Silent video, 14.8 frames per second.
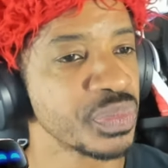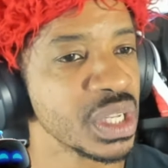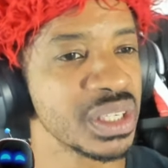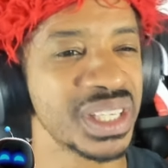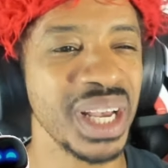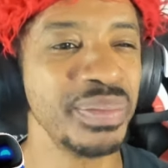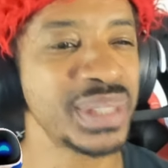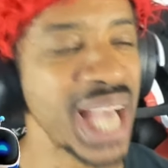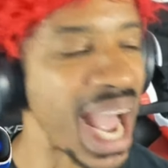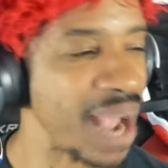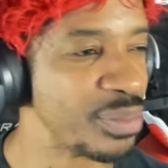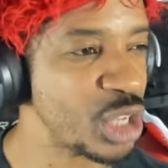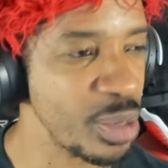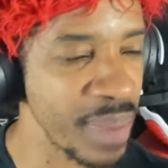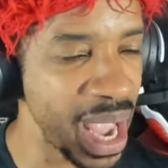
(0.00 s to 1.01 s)

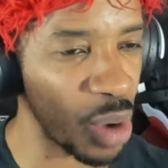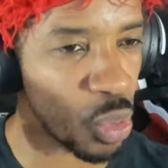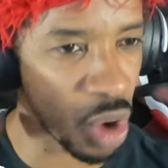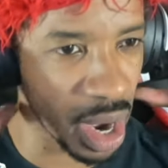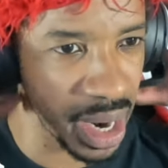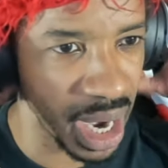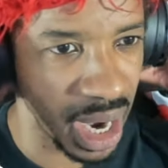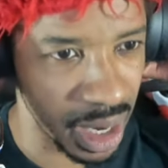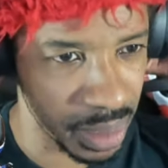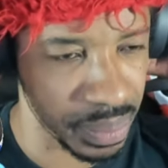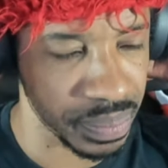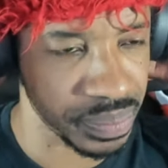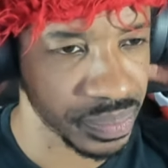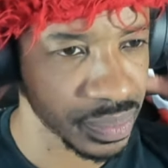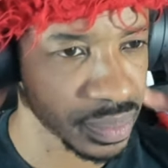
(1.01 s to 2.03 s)
sometimes you may want
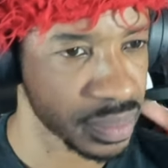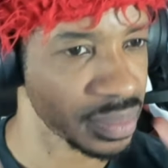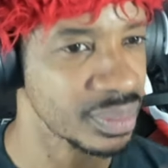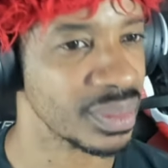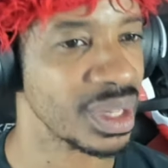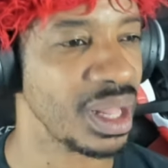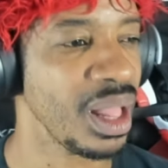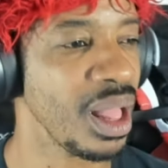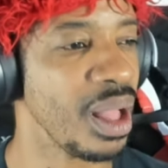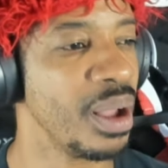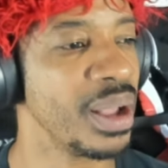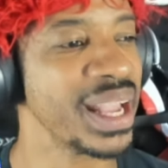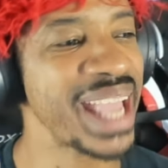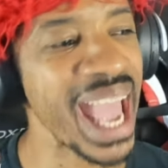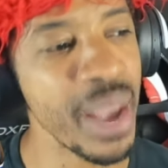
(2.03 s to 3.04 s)
um,
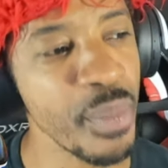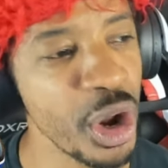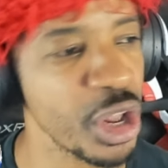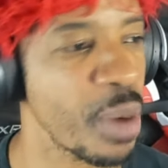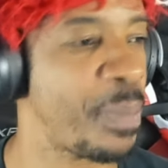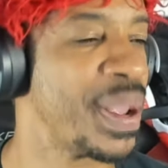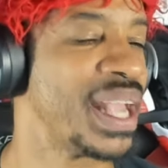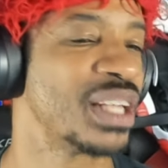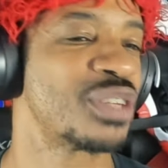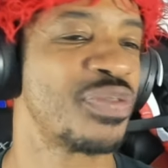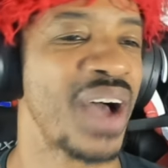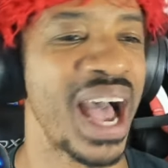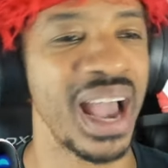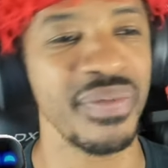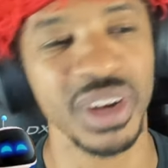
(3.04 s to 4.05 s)
game on your
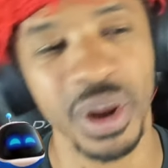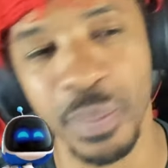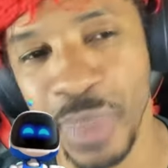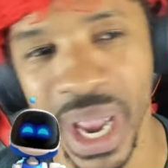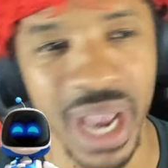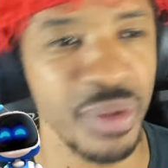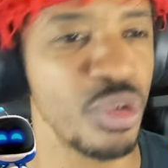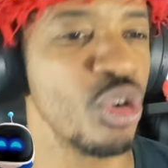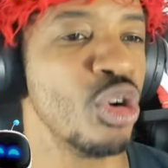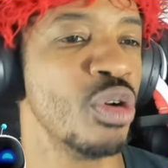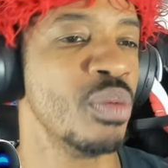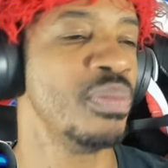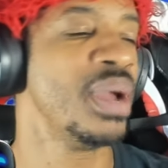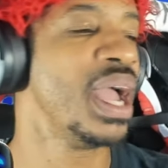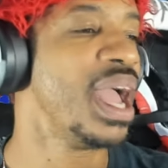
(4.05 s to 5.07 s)
PS5 in your
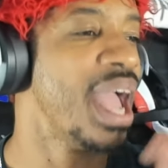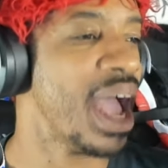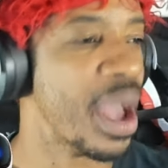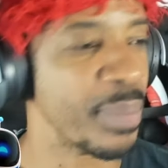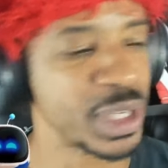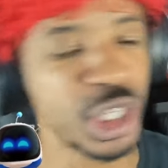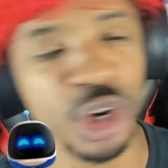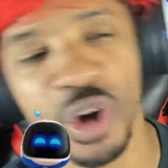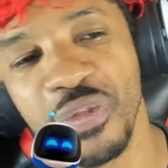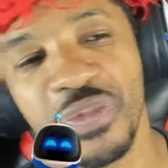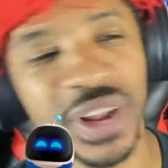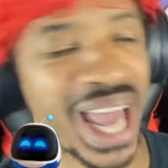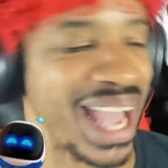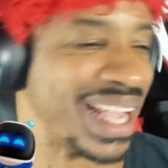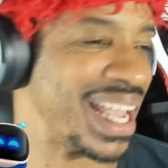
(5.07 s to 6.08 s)
bedroom, but you don't feel
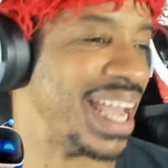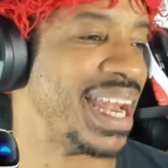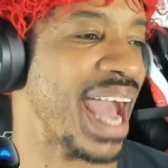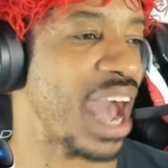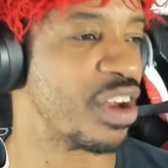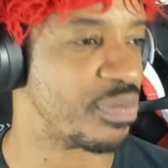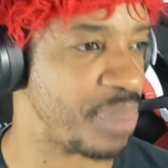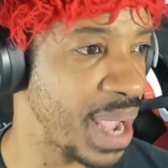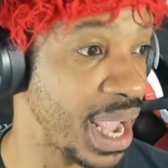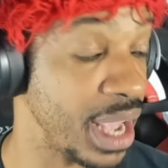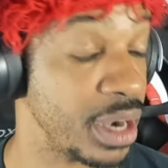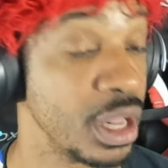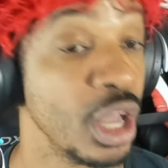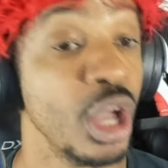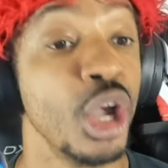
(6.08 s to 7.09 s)
like getting out of
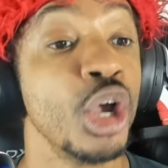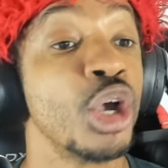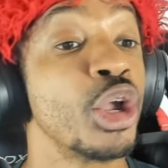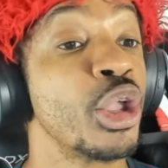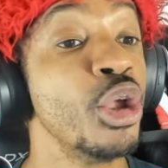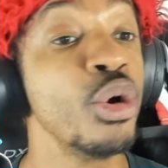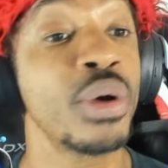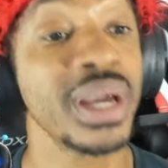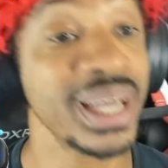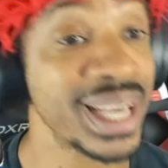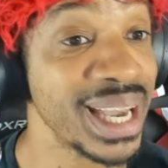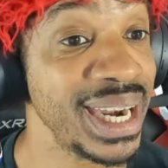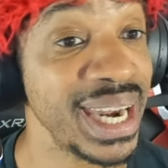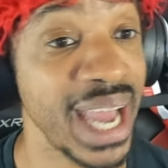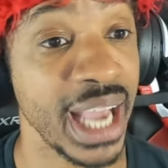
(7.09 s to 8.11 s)
bed. You can
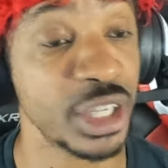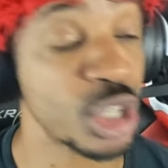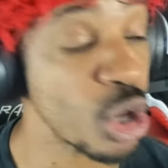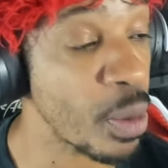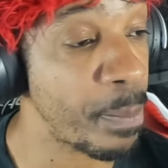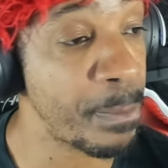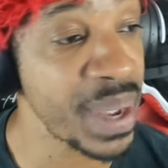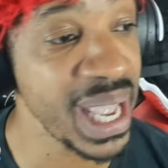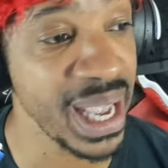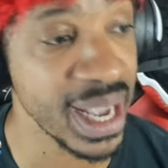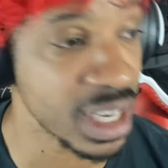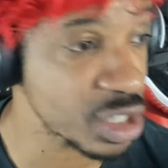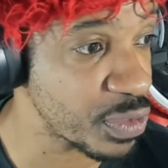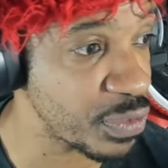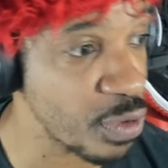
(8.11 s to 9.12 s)
connect your
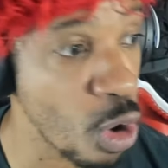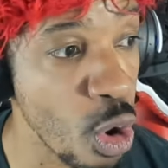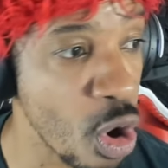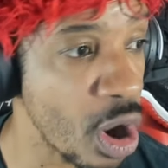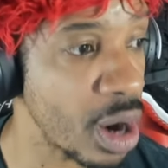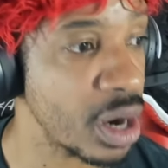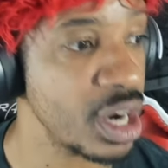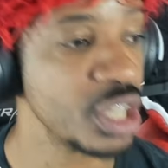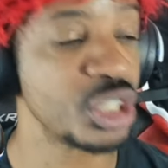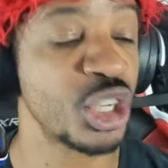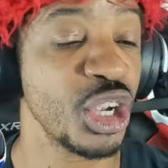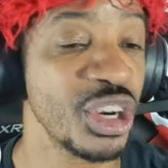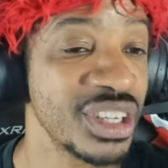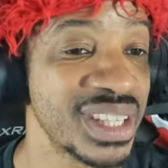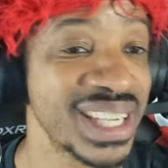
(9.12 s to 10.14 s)
PS4 to
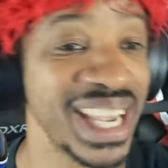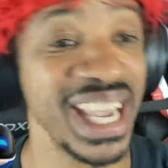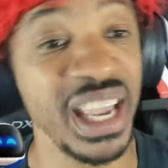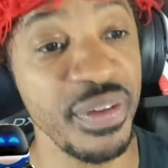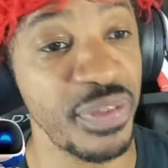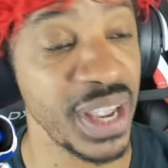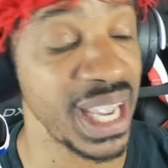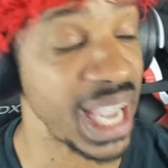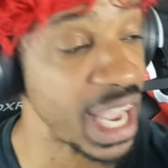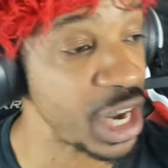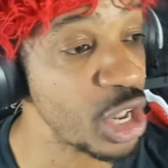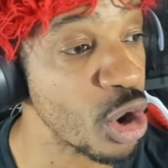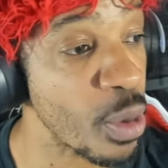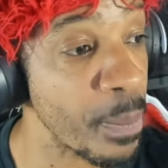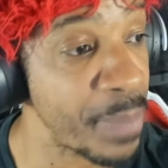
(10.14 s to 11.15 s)
your TV in
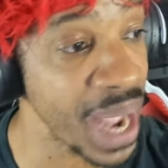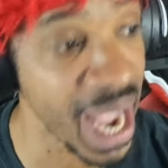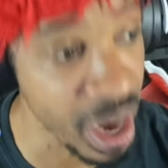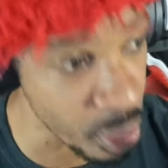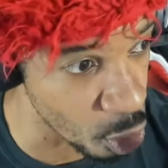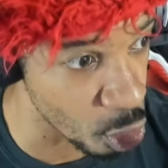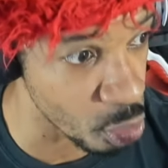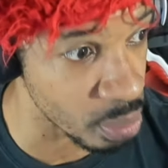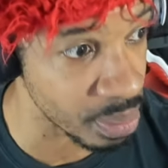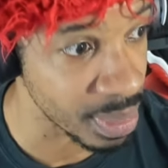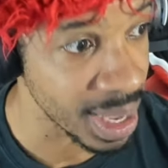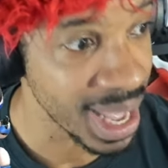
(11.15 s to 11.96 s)
your bedroom